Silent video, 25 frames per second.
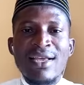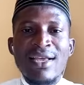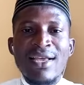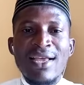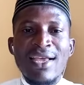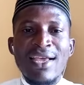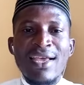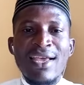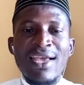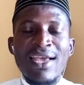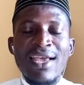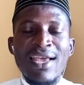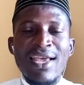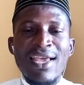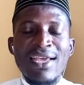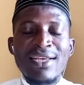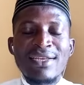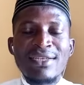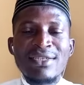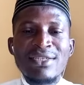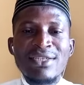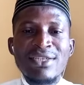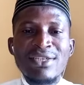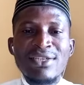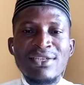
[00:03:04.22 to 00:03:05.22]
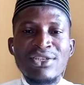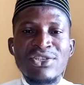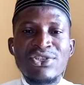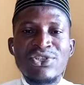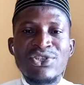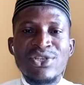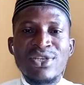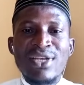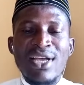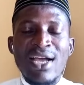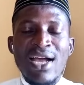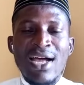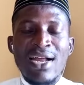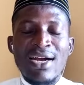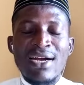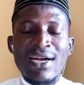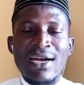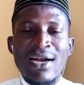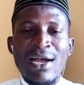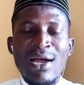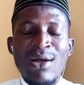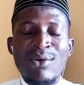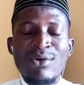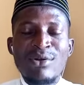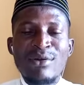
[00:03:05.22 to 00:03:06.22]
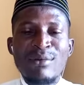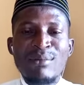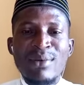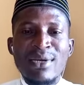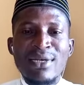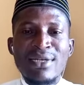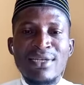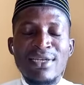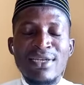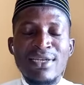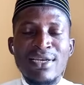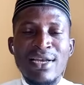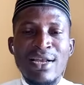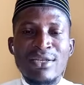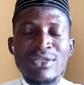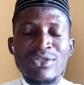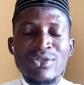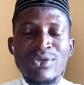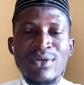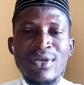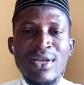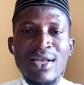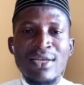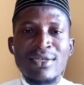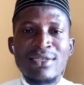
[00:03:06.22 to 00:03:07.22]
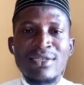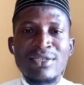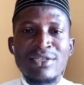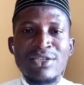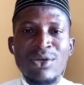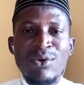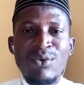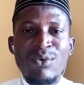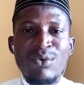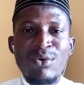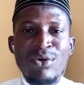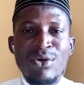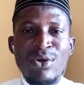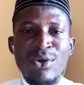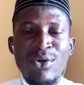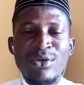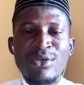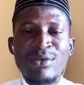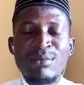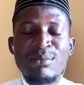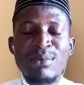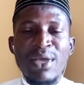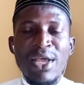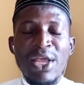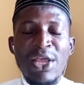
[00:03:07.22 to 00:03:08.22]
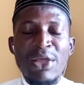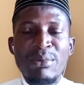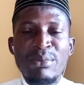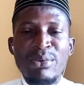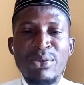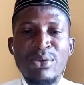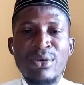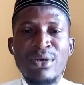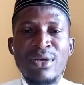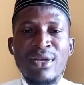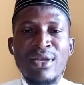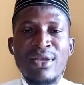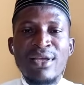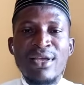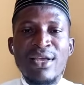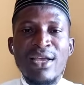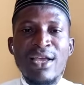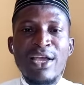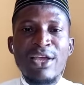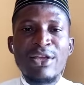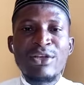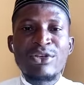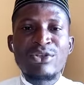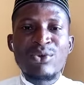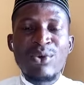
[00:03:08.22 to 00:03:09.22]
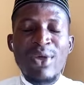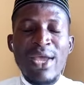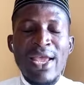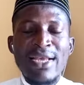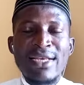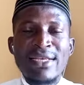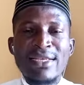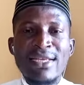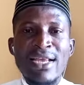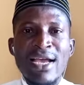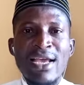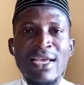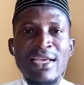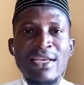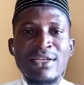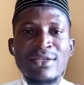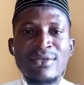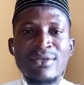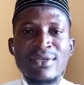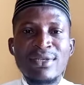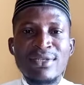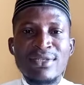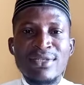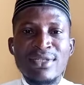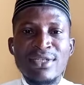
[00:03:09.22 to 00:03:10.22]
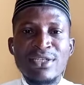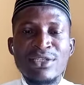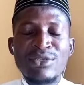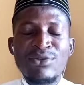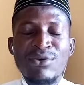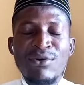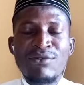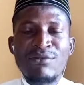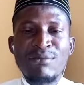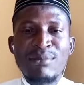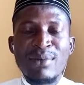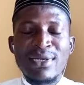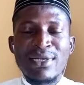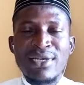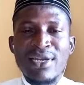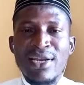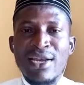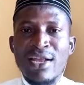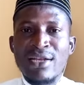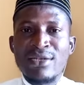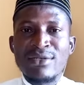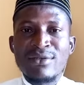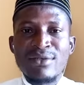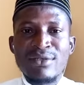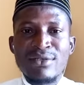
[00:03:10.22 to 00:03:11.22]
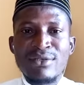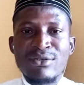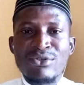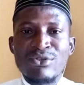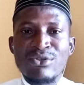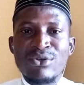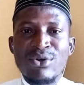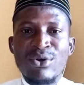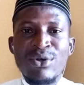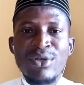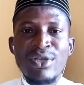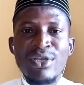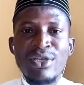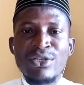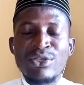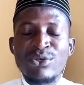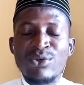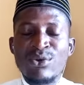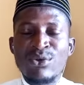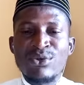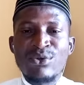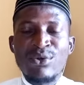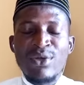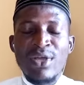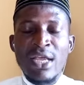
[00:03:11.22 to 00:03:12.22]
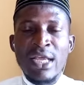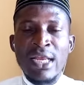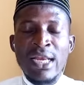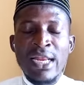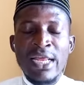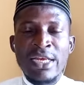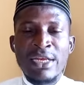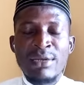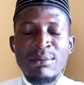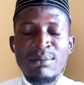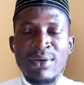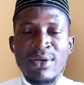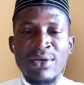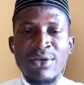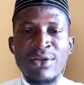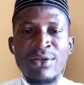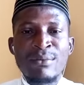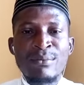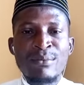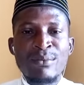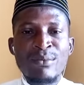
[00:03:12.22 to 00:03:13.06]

a ditch around Medina so that they would not be able to enter into the city of Medina to destroy it or to kill anybody.